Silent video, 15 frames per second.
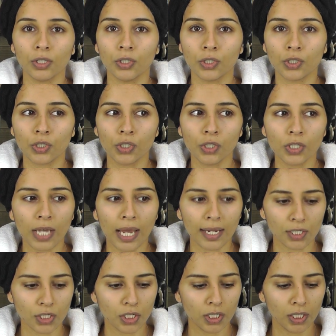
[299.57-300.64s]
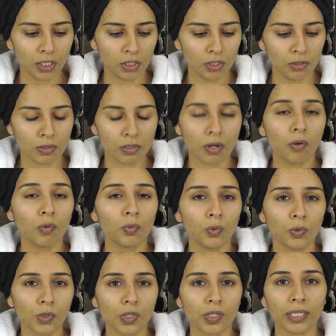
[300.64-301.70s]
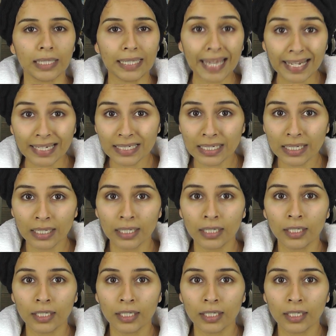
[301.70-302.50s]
You should actually use cold water at the end